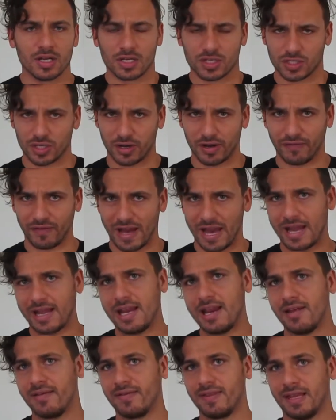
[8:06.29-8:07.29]
So if
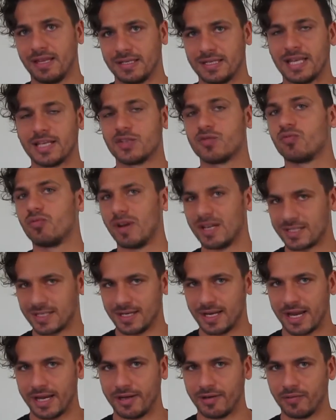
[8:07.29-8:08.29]
any of this has
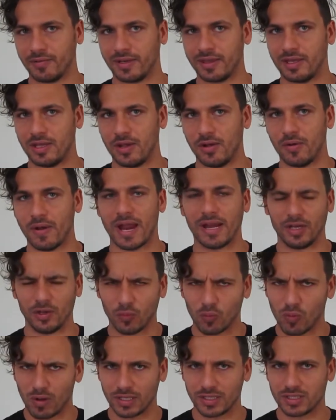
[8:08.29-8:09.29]
resonated with you and you
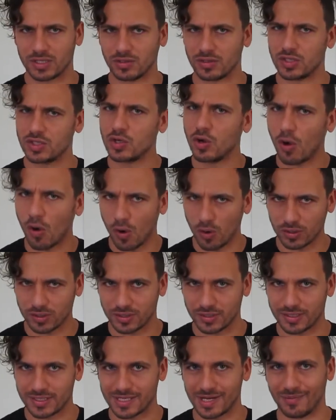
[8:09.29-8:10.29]
want to talk
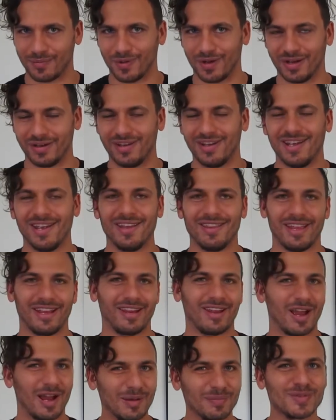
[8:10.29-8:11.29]
to someone that
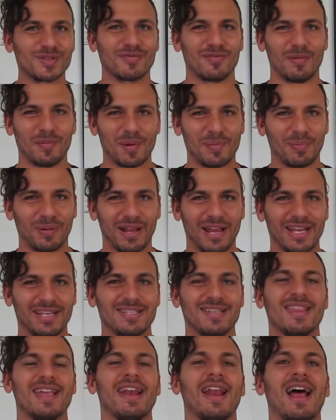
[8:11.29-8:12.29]
comes from a
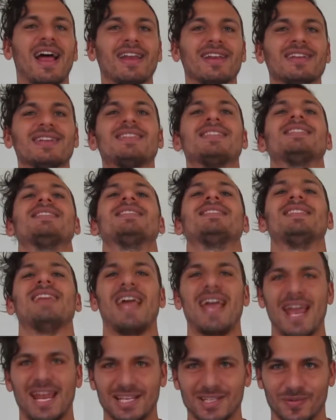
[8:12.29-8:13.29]
place that
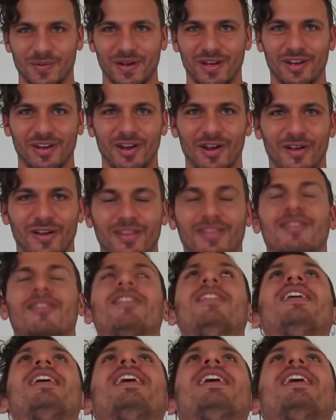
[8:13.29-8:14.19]
understands what you're going through,